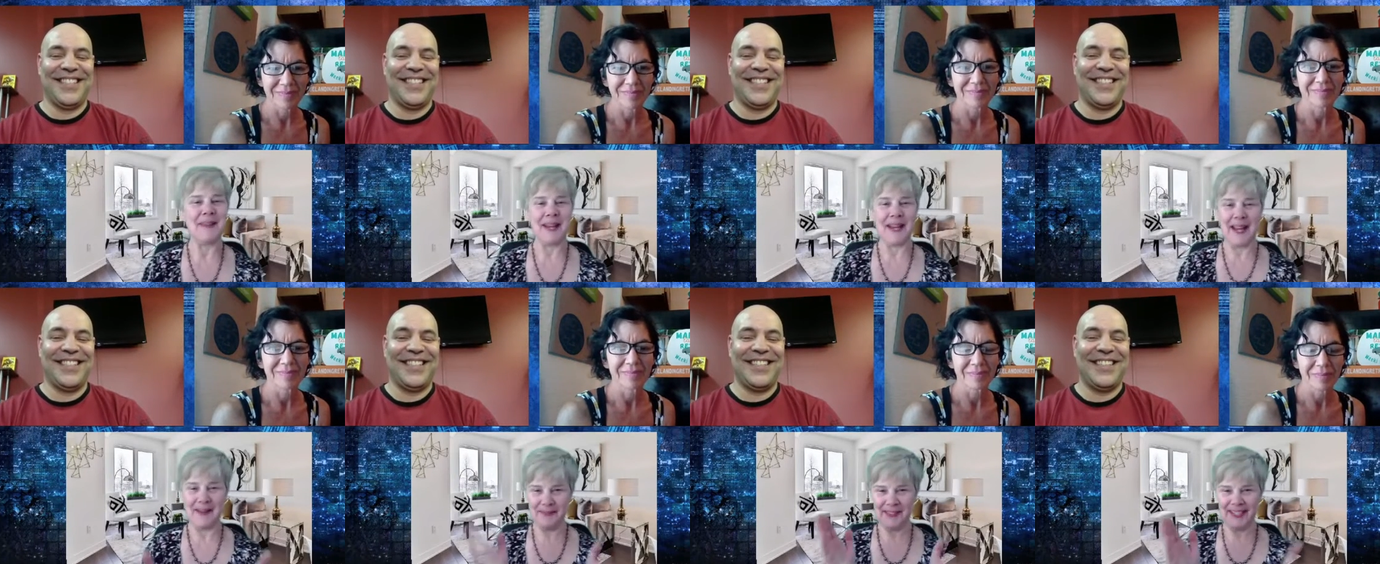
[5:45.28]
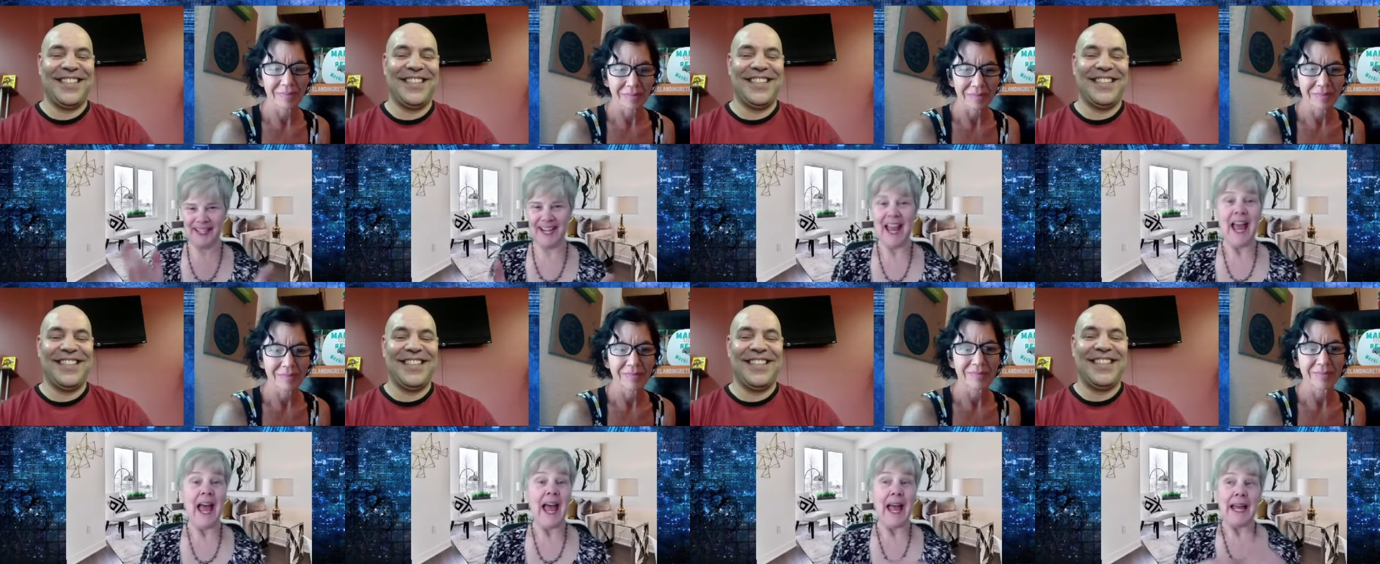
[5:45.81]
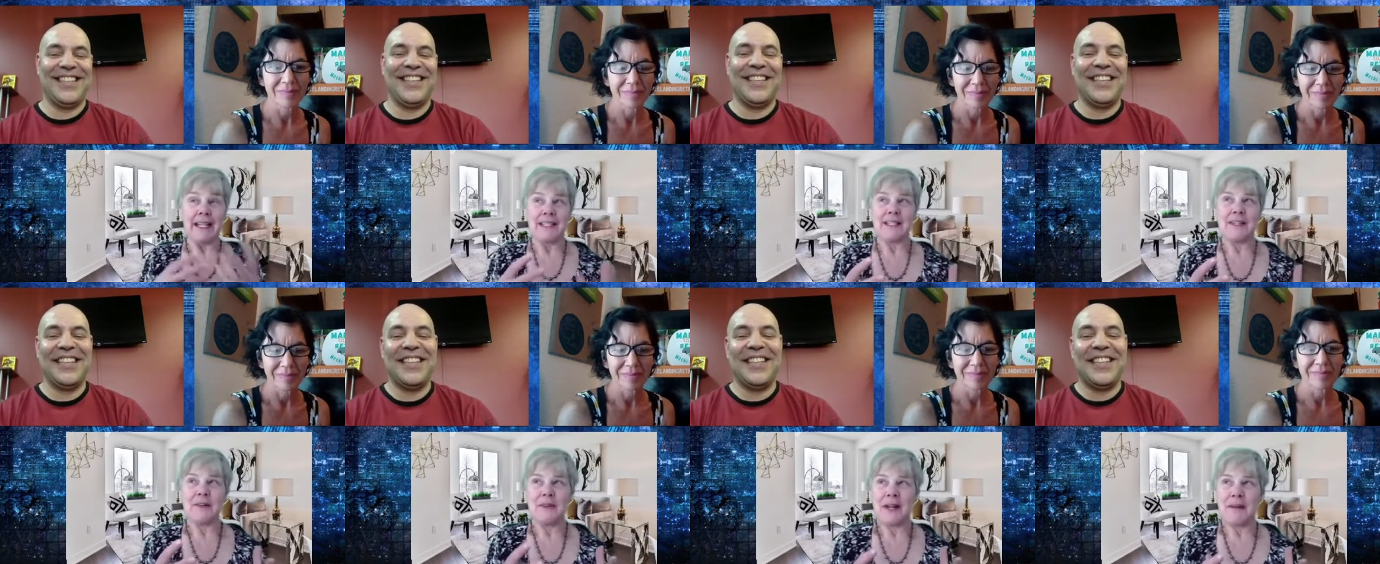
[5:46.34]
Speaker 1: company. And
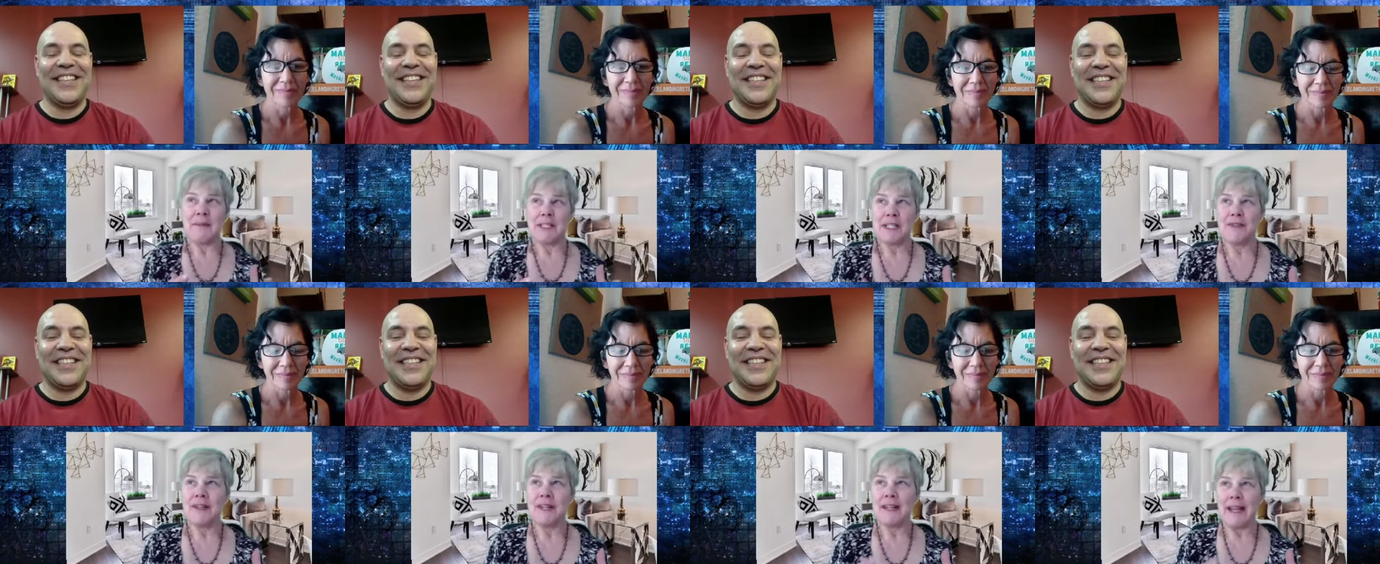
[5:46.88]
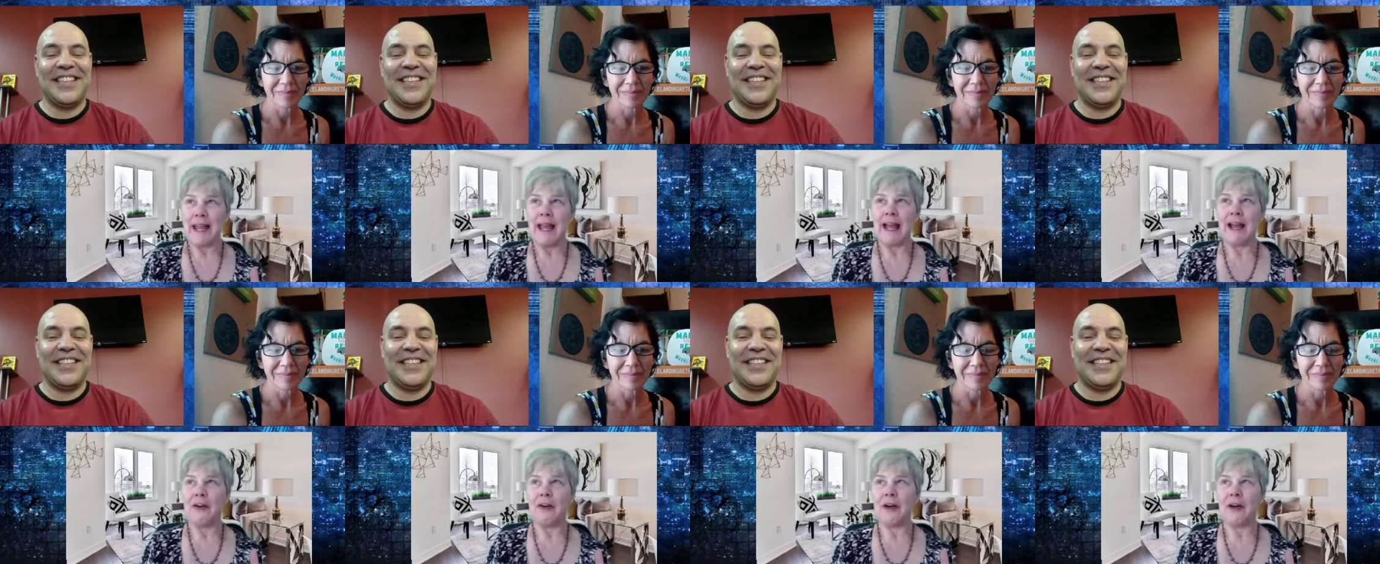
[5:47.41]
so, what I'm doing now,